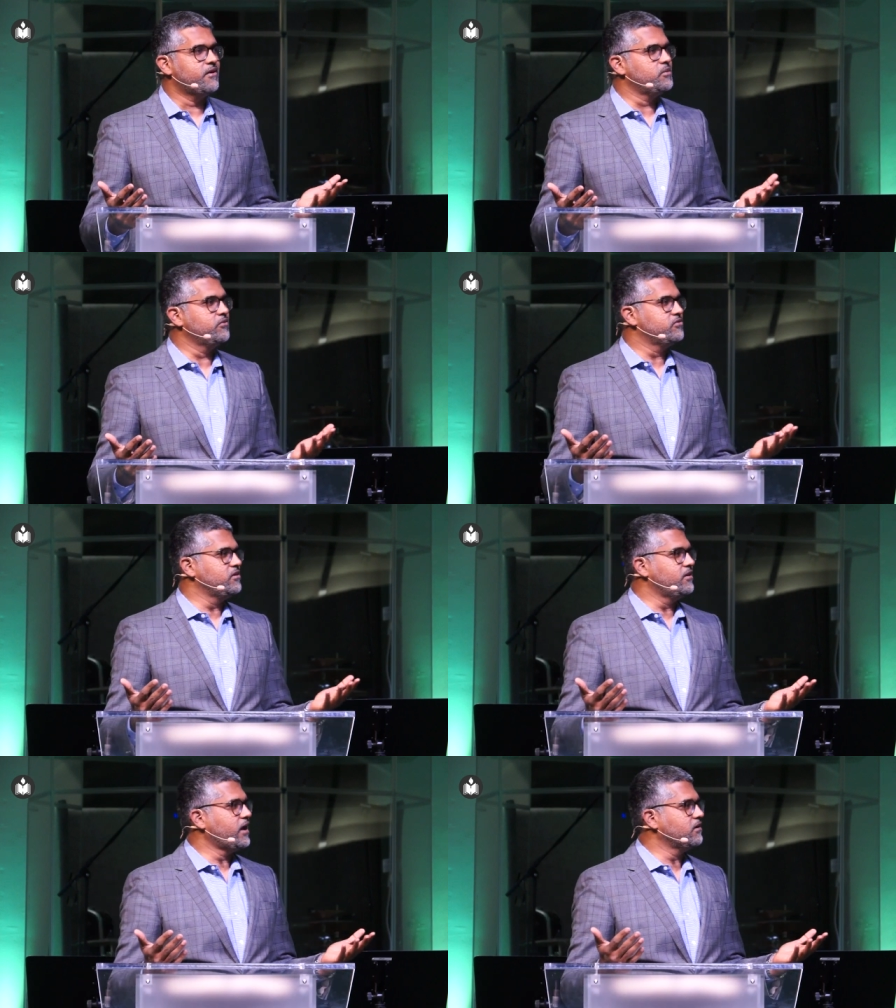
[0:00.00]
How many of you have
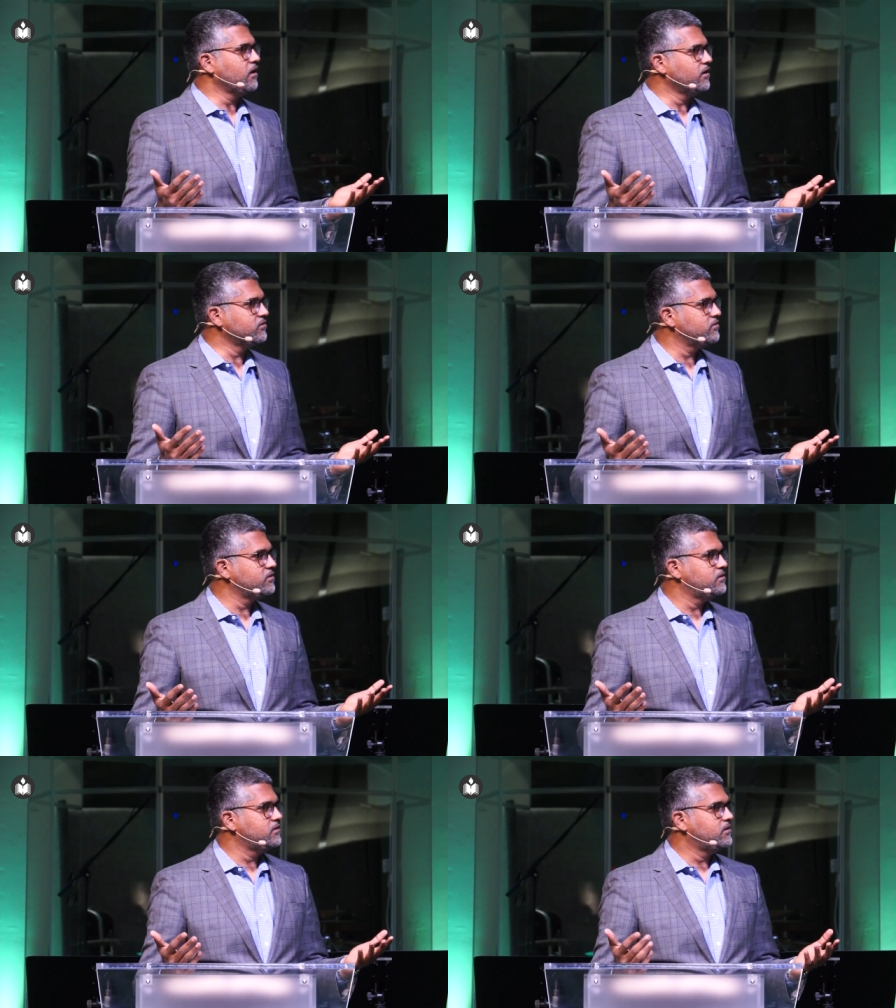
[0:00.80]
seen dandelions?
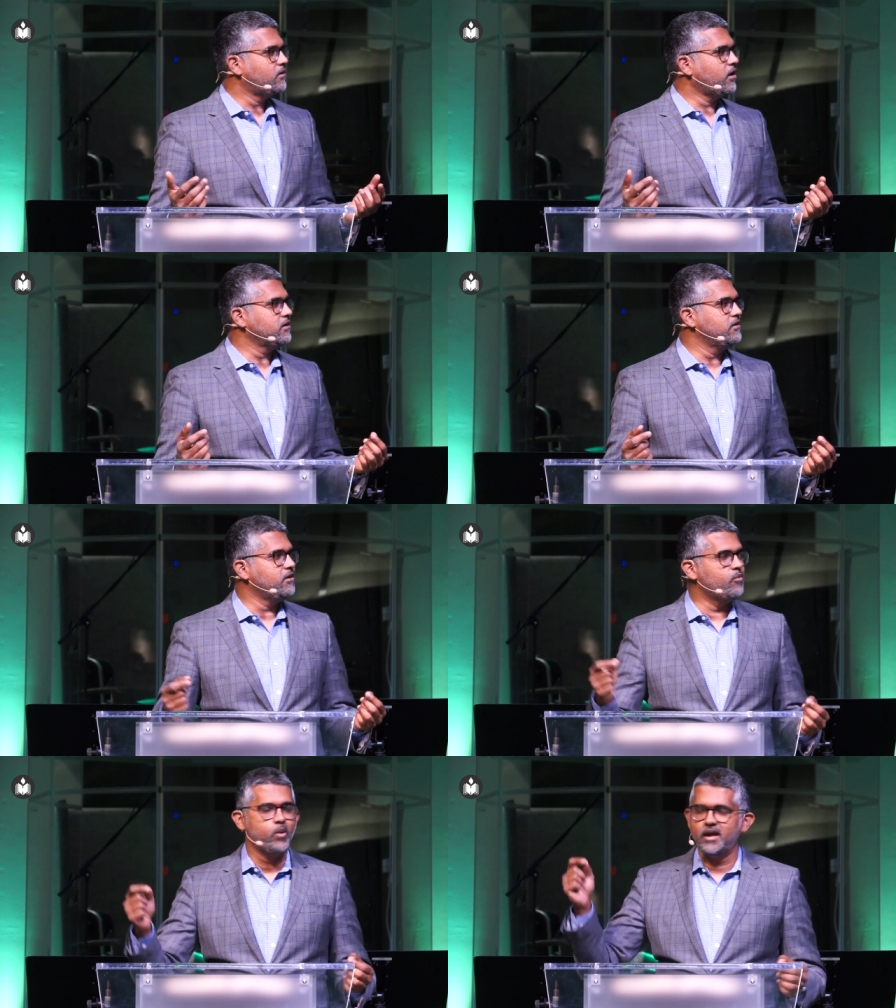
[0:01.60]
Right,
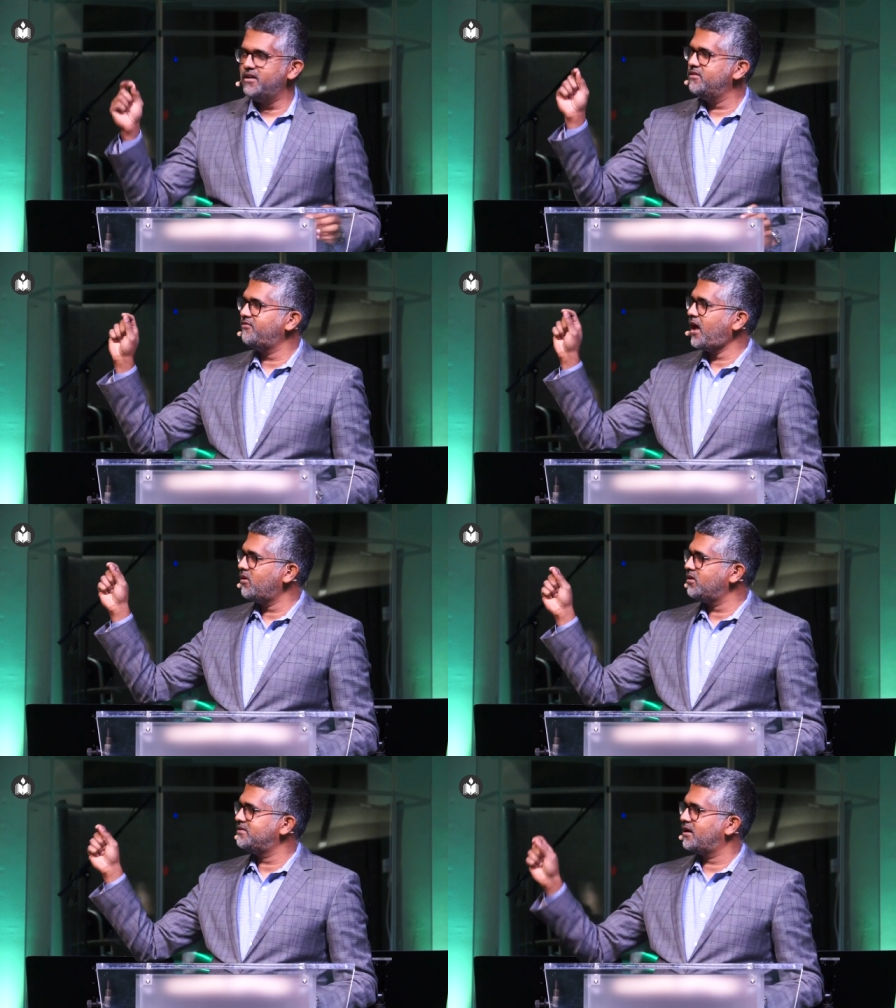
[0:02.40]
little weed
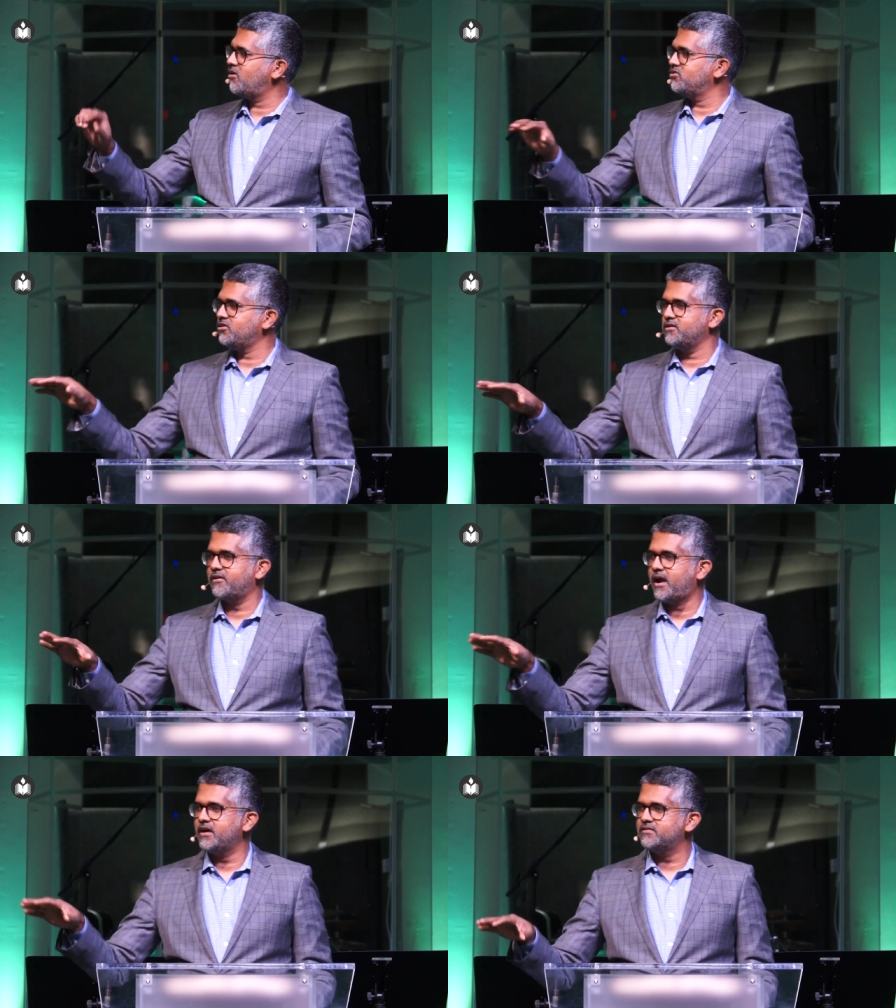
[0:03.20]
flowers that grows on the
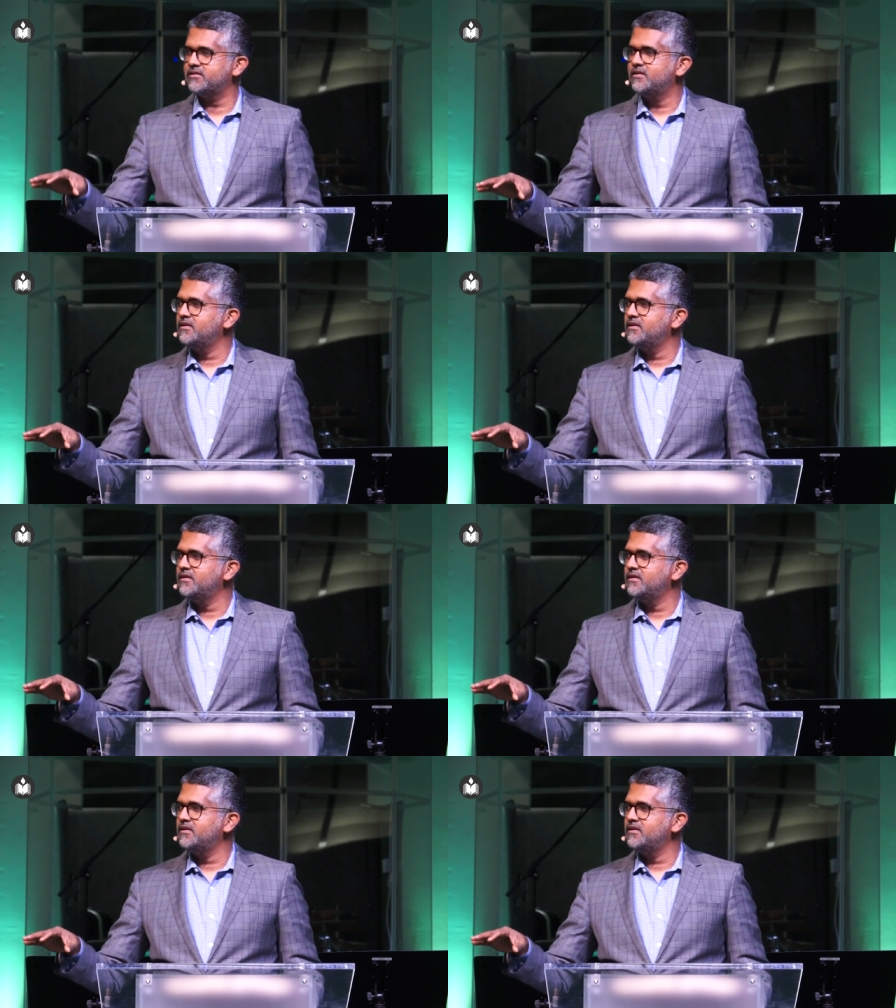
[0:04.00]
grass.